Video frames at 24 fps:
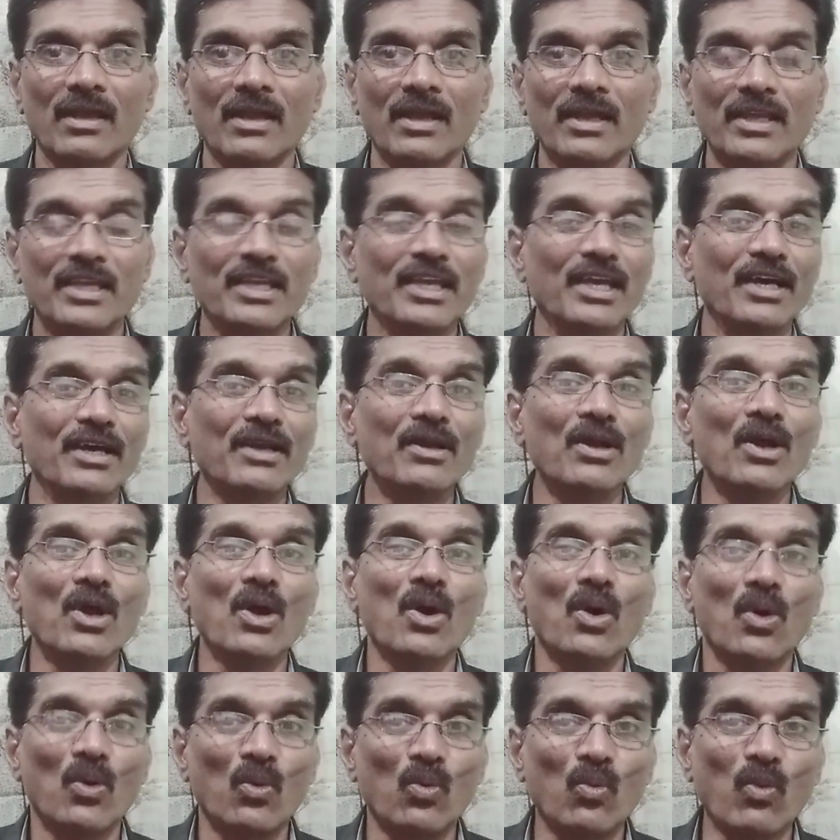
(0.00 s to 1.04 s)
Here,
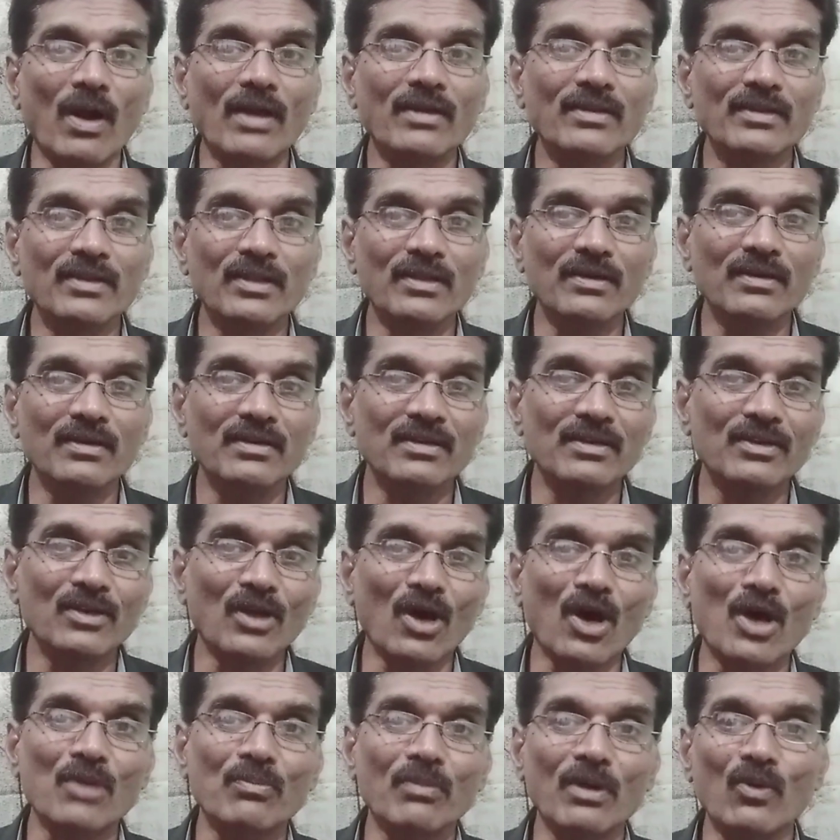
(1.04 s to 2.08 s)
what the
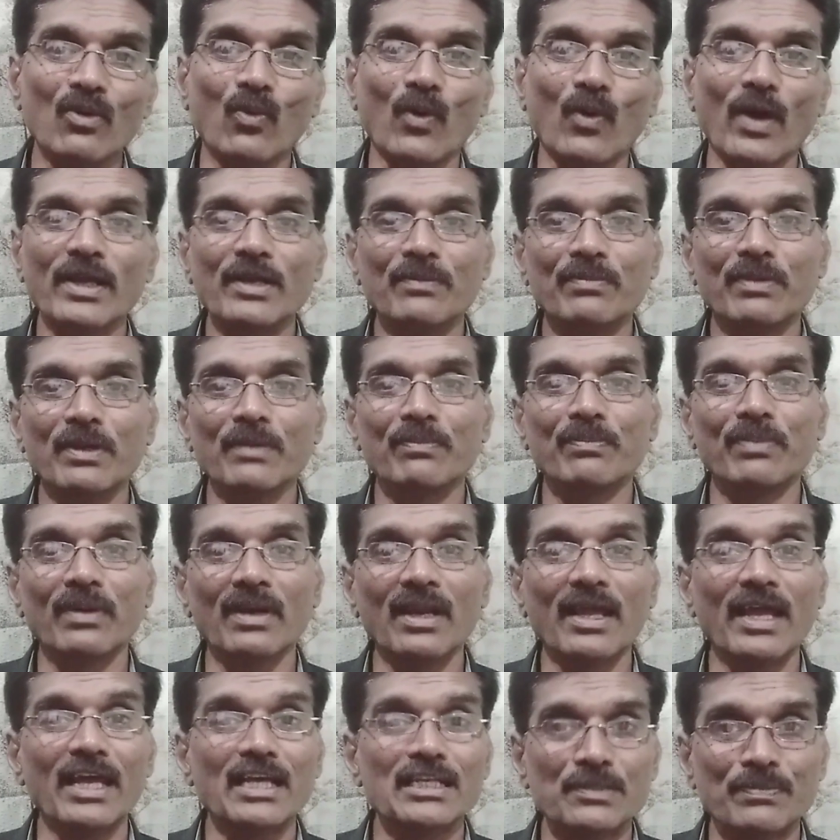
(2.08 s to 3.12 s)
normal white people
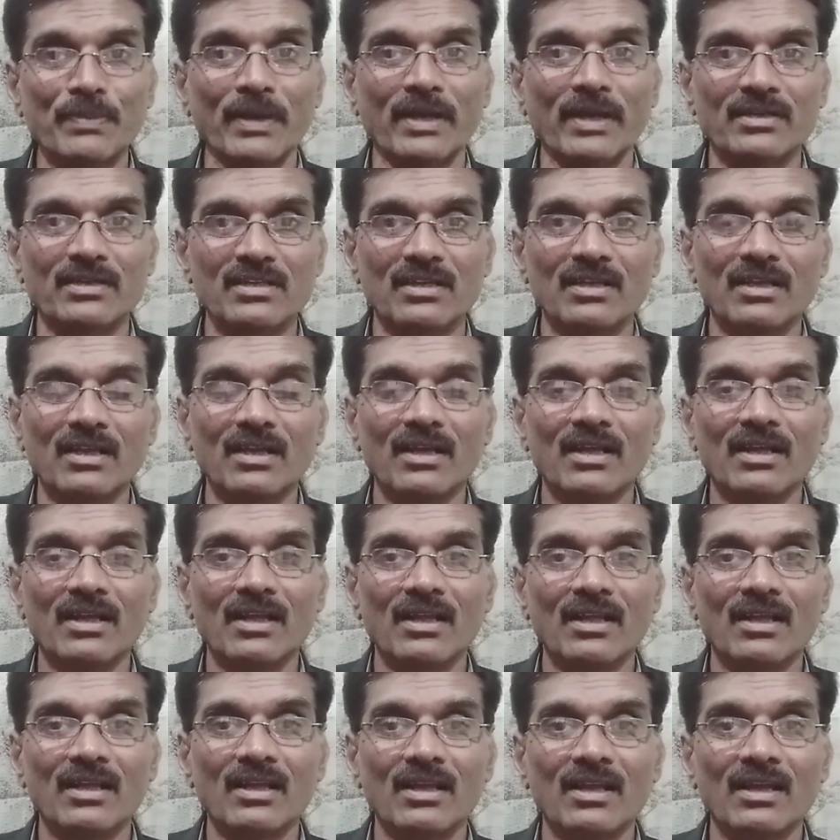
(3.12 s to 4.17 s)
expect,
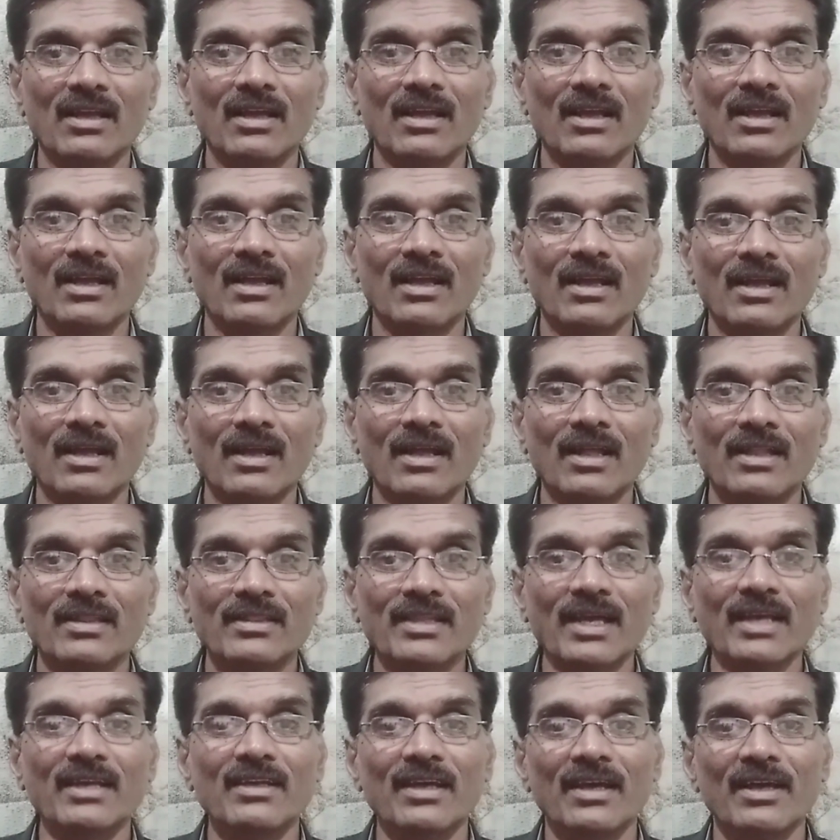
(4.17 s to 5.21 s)

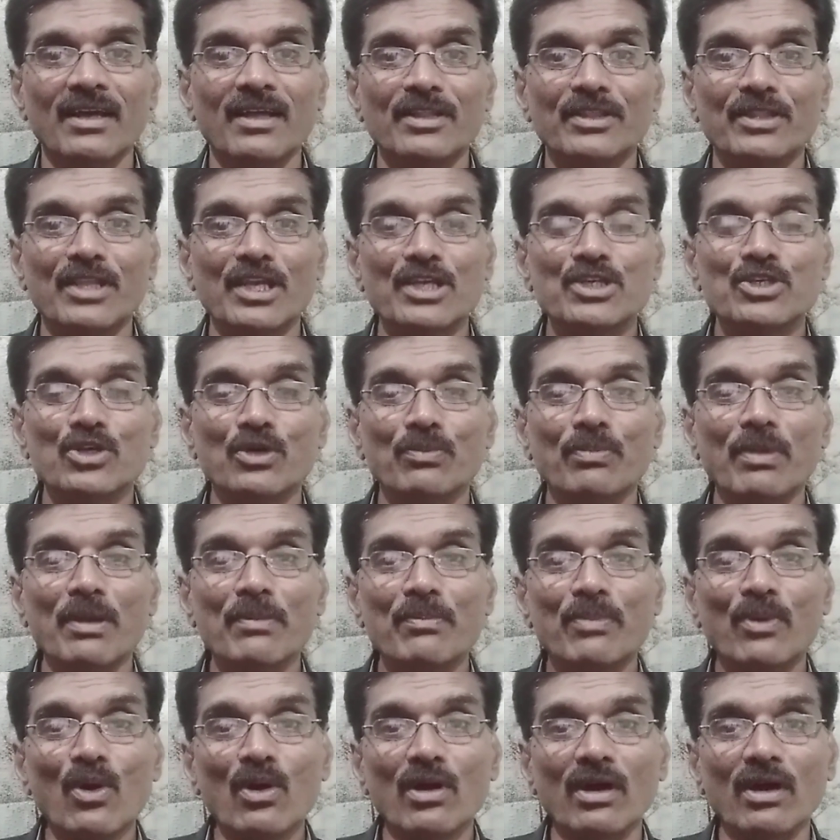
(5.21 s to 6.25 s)
that they should be
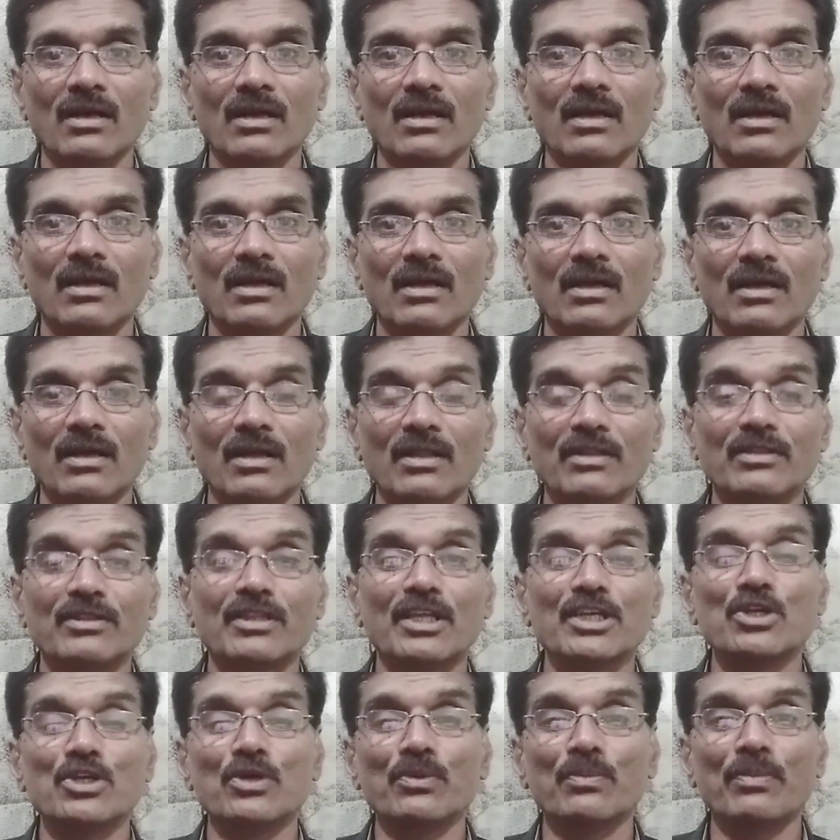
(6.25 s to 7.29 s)
broken, they
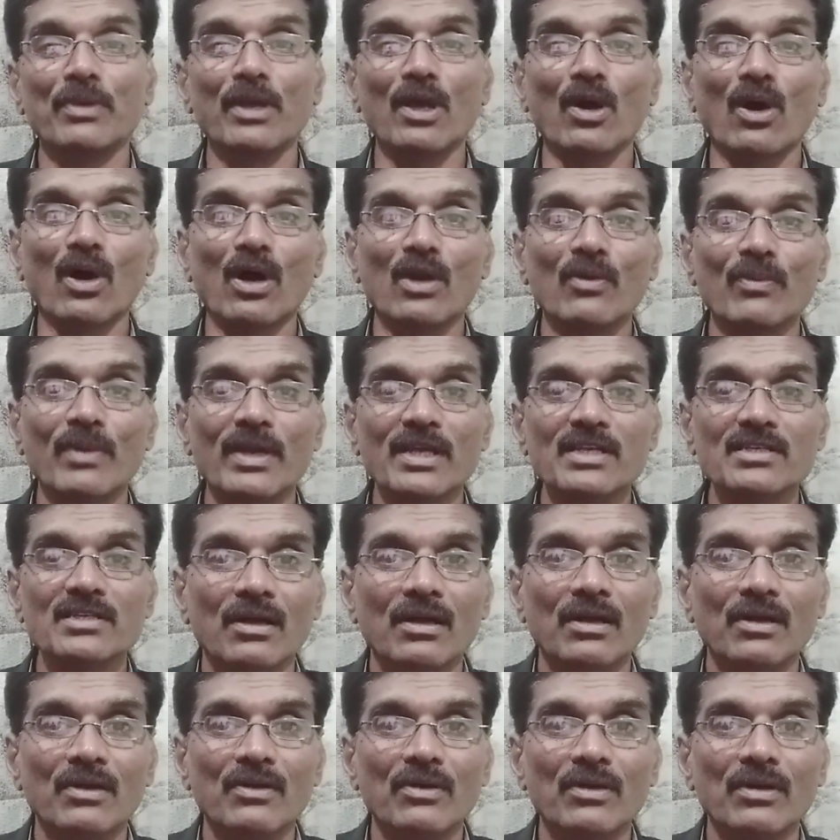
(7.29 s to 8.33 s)
should be always
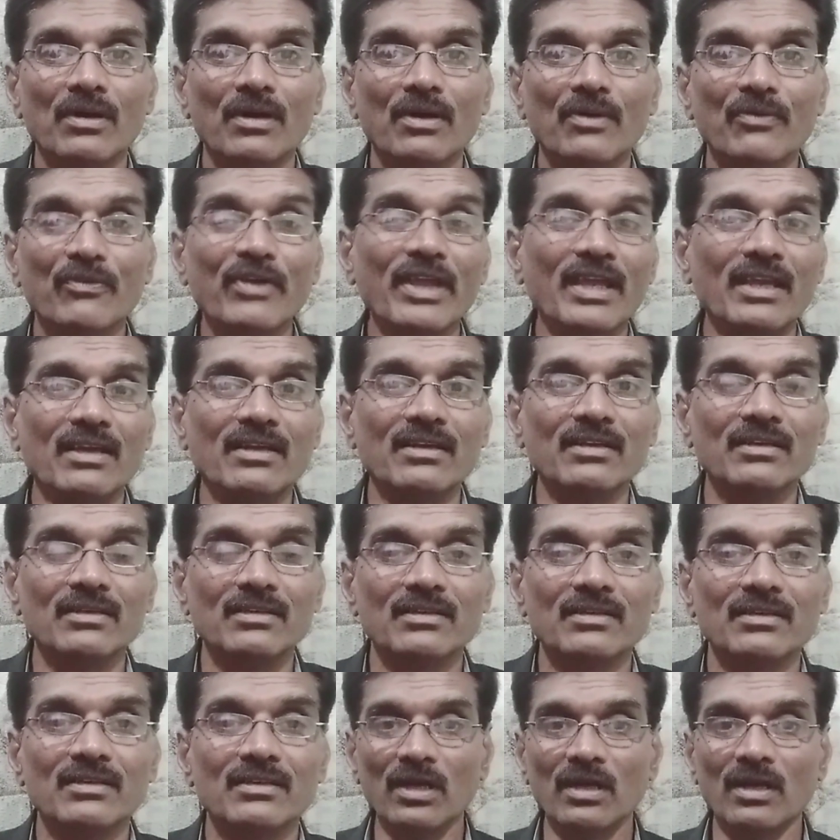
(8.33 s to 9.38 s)
weak.
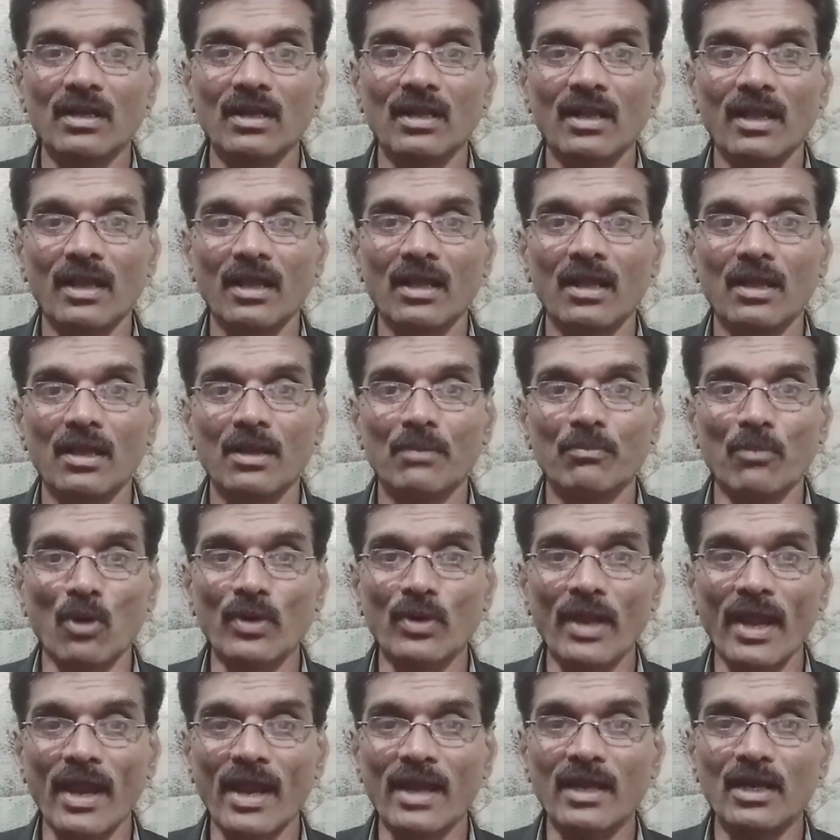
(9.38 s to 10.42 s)
Bowed
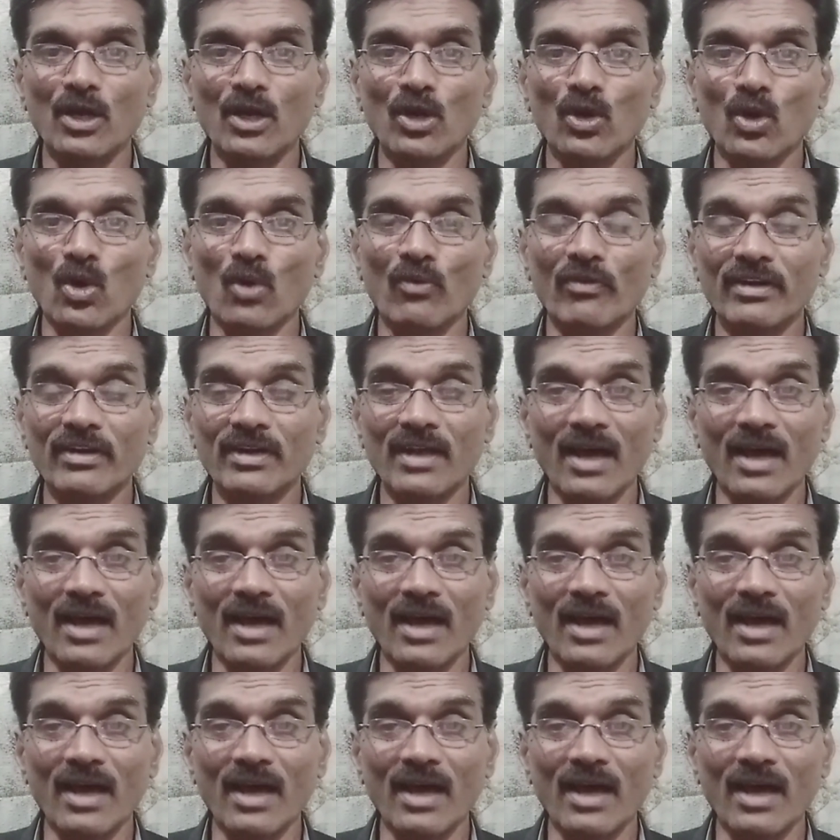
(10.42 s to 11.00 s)
head, lowered